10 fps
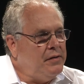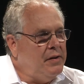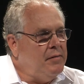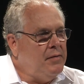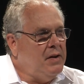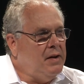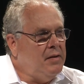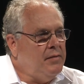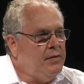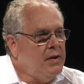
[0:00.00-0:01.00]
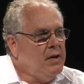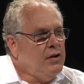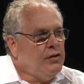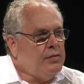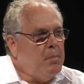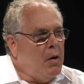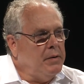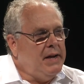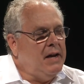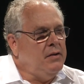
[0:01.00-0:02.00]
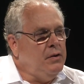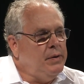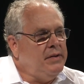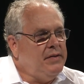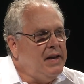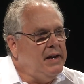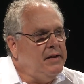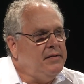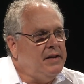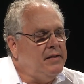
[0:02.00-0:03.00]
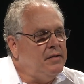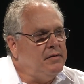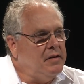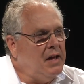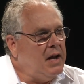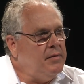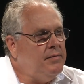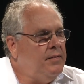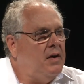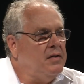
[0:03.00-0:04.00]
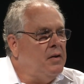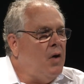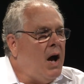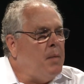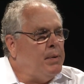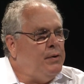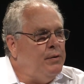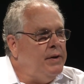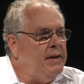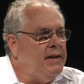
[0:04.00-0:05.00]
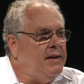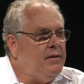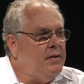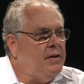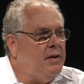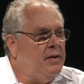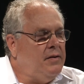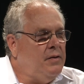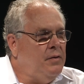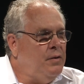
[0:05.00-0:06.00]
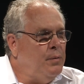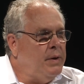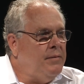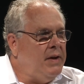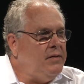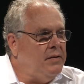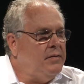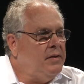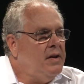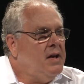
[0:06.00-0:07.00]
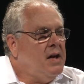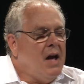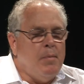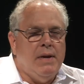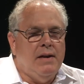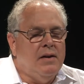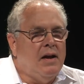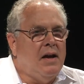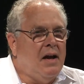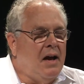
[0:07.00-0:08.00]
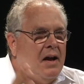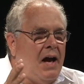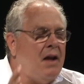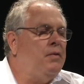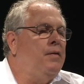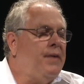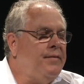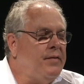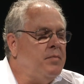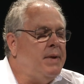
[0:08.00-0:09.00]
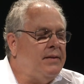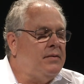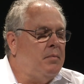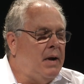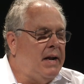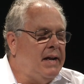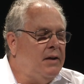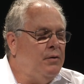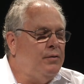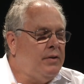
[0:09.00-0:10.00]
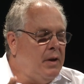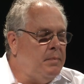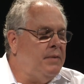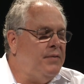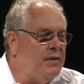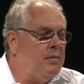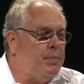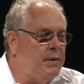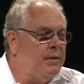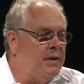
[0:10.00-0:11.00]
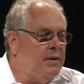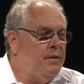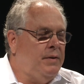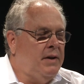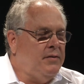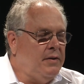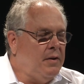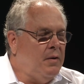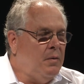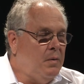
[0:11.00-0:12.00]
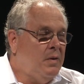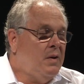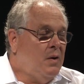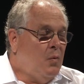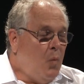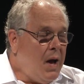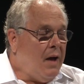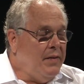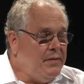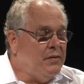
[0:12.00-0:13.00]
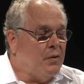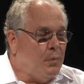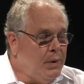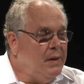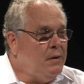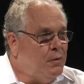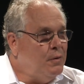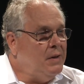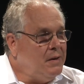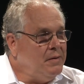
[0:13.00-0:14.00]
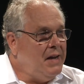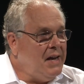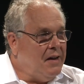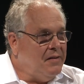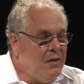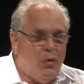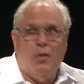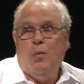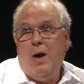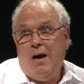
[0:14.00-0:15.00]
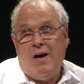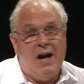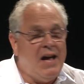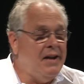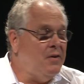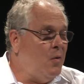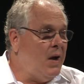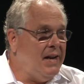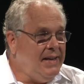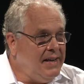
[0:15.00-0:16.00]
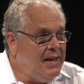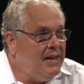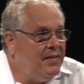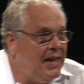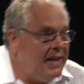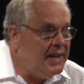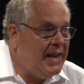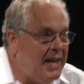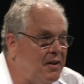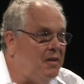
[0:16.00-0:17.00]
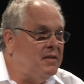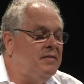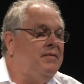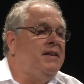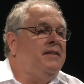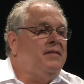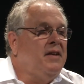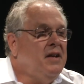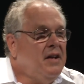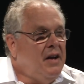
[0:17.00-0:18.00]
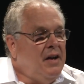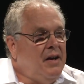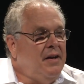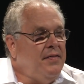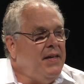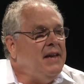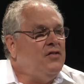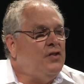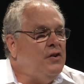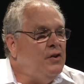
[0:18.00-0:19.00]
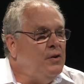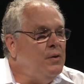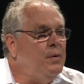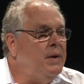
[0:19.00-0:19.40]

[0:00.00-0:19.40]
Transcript: of small town USAs that there's a lot of, opportunity to do renovations. I mean, I don't know if I've ever met somebody who's come to visit Paducah who doesn't go, wow, this is a really cool little town. Mm-hmm. Or wow, I had no idea that it had all of these things to do